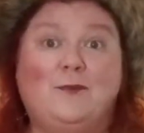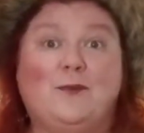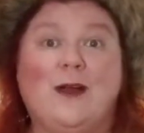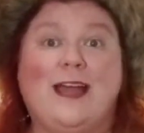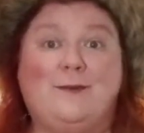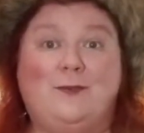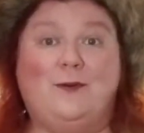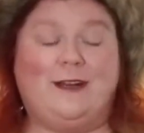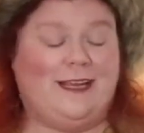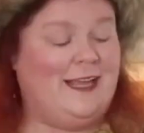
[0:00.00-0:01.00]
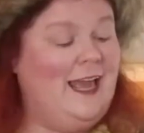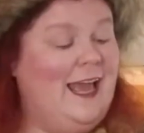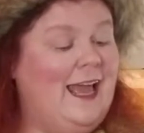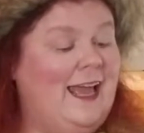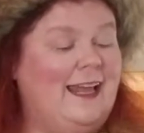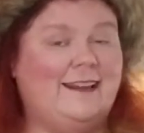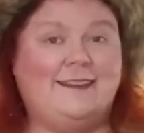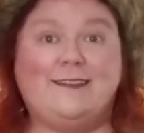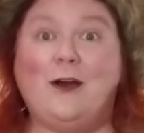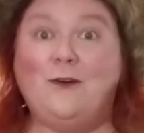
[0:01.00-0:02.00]
Bread pudding.
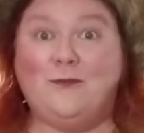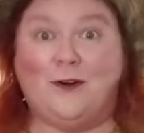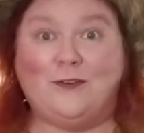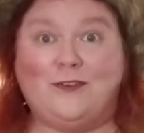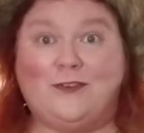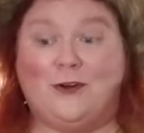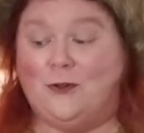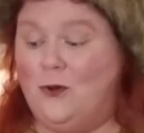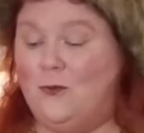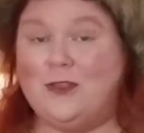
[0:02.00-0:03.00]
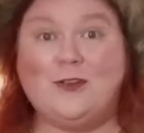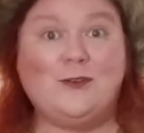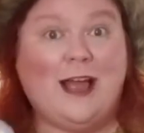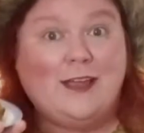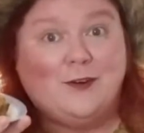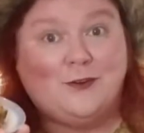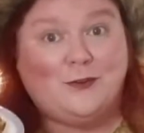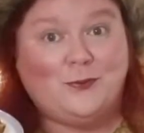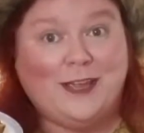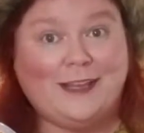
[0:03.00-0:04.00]
It's so versatile. Whether you like your
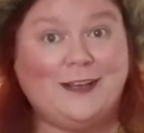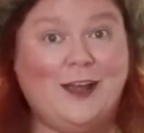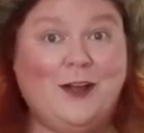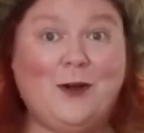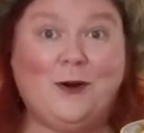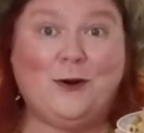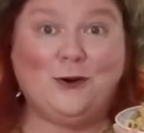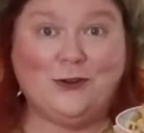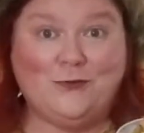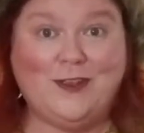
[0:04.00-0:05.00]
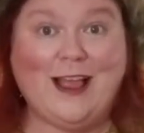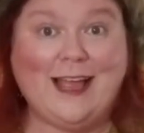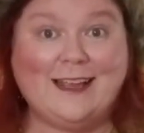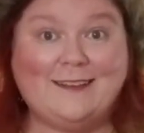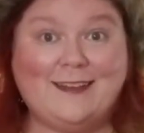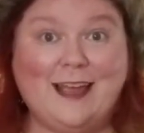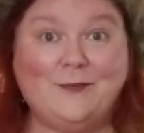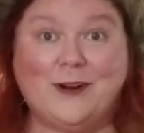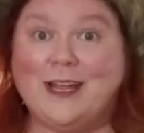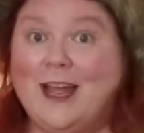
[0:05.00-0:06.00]
sweet or if you like it
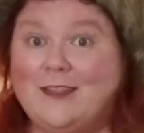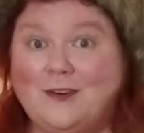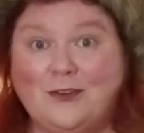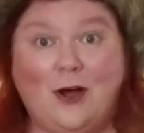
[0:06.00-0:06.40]
savory, there's